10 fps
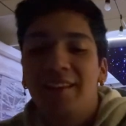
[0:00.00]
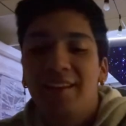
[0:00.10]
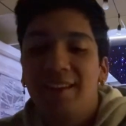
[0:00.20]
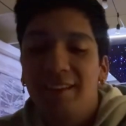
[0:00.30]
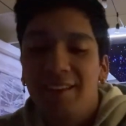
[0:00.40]
like
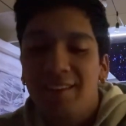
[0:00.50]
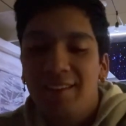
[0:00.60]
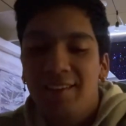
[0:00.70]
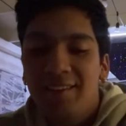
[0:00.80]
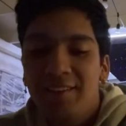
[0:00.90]
that. Like
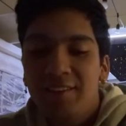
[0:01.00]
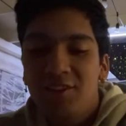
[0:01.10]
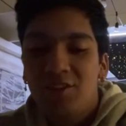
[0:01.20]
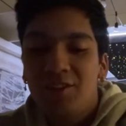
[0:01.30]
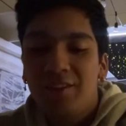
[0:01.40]

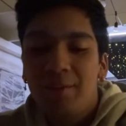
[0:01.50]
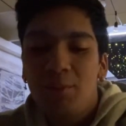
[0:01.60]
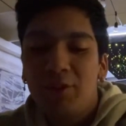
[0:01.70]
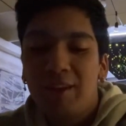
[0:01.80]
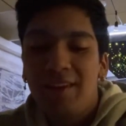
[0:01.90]
just
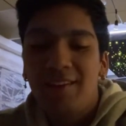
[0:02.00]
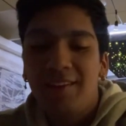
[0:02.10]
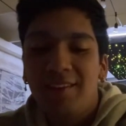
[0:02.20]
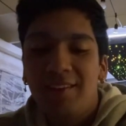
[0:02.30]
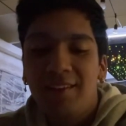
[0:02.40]
simple
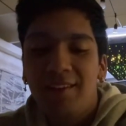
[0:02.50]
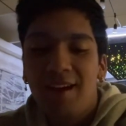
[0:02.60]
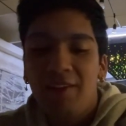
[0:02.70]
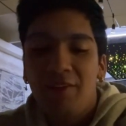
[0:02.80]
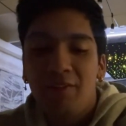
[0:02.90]
things in
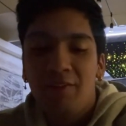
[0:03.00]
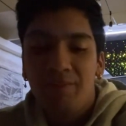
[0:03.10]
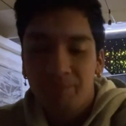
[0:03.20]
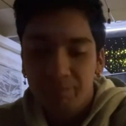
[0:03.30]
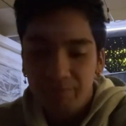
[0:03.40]
life
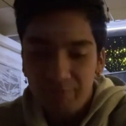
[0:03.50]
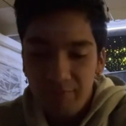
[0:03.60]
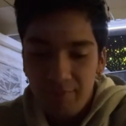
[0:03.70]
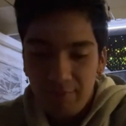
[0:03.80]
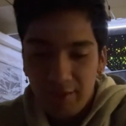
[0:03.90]

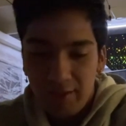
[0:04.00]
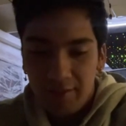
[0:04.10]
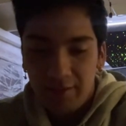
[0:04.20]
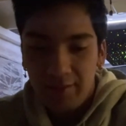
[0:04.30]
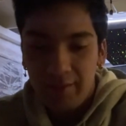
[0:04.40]

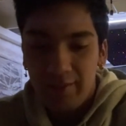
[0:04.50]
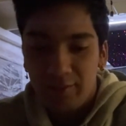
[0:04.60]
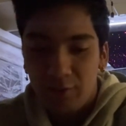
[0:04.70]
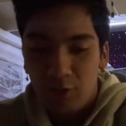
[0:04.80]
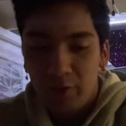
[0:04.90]
and then they
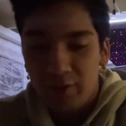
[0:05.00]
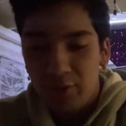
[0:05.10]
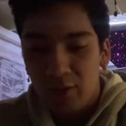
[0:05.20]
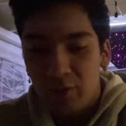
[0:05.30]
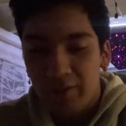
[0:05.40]

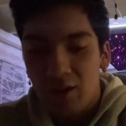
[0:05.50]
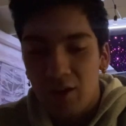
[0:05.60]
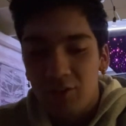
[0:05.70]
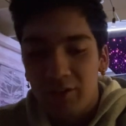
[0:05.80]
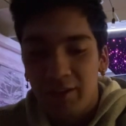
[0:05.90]
slowly try to
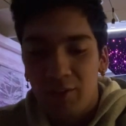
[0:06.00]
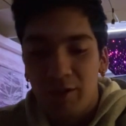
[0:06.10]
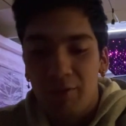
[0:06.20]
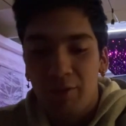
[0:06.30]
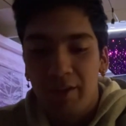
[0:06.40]
indoctrinate
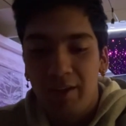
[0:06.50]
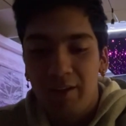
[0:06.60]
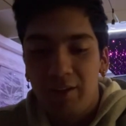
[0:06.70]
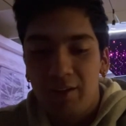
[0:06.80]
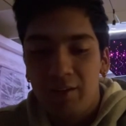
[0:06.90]
whatever
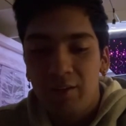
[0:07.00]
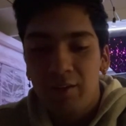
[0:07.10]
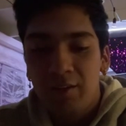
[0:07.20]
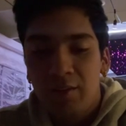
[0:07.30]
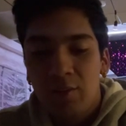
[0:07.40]
they you know
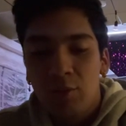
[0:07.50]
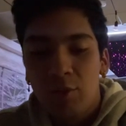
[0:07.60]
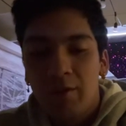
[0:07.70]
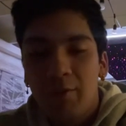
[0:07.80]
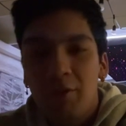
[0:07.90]

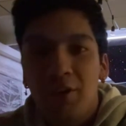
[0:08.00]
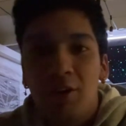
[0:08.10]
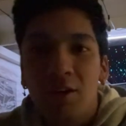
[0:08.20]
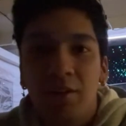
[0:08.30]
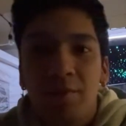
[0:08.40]
whatever
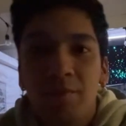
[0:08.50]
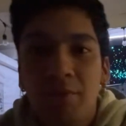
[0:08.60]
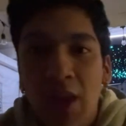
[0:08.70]
they're on